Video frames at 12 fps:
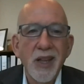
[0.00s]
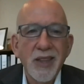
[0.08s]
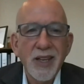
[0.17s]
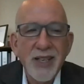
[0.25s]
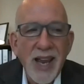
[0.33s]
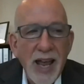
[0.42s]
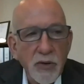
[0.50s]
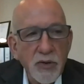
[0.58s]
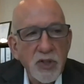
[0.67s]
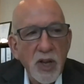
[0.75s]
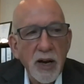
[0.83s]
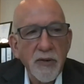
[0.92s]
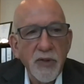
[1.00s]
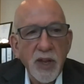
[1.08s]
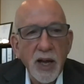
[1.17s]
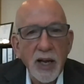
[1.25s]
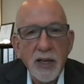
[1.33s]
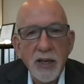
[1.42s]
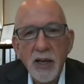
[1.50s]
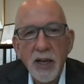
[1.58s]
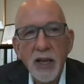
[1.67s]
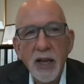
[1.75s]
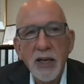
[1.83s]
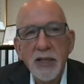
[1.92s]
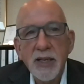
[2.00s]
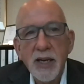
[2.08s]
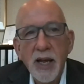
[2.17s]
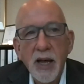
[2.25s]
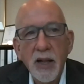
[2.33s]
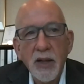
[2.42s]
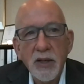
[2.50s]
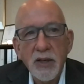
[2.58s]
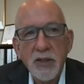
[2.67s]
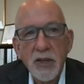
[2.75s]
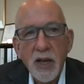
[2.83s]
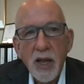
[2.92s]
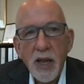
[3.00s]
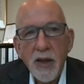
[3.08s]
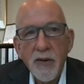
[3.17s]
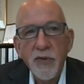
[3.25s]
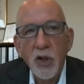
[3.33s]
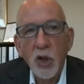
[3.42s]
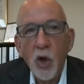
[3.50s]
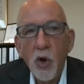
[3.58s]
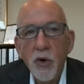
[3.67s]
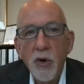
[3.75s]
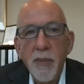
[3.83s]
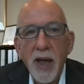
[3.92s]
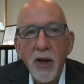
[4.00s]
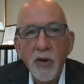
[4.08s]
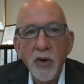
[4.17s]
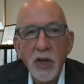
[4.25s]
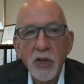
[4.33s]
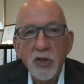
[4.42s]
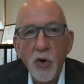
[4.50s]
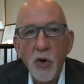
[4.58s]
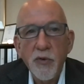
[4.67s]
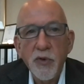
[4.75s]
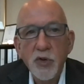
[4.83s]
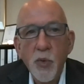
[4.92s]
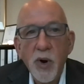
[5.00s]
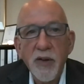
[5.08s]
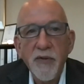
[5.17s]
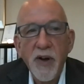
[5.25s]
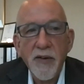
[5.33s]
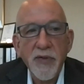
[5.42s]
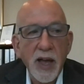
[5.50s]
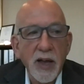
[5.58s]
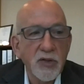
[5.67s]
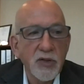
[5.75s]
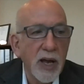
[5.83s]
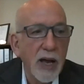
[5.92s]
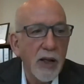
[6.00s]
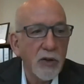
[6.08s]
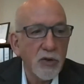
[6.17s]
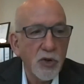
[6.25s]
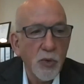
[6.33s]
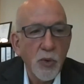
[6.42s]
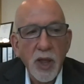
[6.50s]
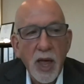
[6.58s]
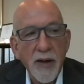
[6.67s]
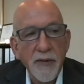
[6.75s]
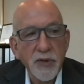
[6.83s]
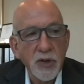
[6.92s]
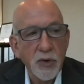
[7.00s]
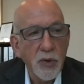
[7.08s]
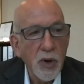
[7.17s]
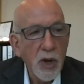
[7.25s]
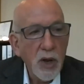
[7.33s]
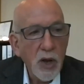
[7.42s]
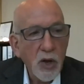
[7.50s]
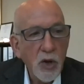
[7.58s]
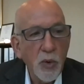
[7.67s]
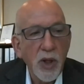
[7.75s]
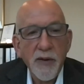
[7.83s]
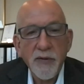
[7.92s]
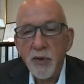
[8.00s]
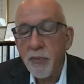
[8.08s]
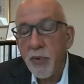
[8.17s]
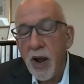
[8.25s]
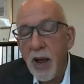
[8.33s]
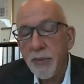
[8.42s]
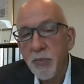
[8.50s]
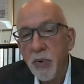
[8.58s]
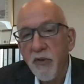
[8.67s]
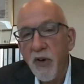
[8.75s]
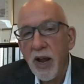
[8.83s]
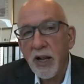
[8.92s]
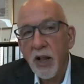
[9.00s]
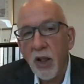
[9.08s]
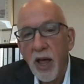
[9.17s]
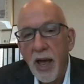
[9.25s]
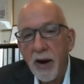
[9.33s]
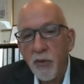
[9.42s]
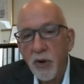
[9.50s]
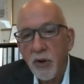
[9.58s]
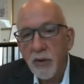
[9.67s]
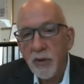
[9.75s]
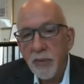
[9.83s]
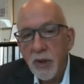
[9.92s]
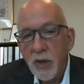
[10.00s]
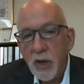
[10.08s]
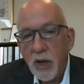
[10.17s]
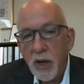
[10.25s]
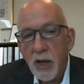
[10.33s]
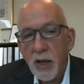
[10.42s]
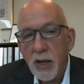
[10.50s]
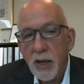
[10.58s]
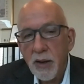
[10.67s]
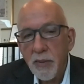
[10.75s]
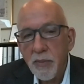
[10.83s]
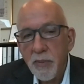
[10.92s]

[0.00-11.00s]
The downside of the EIDL is if the loan amount is over $25,000, you will have to perhaps provide collateral to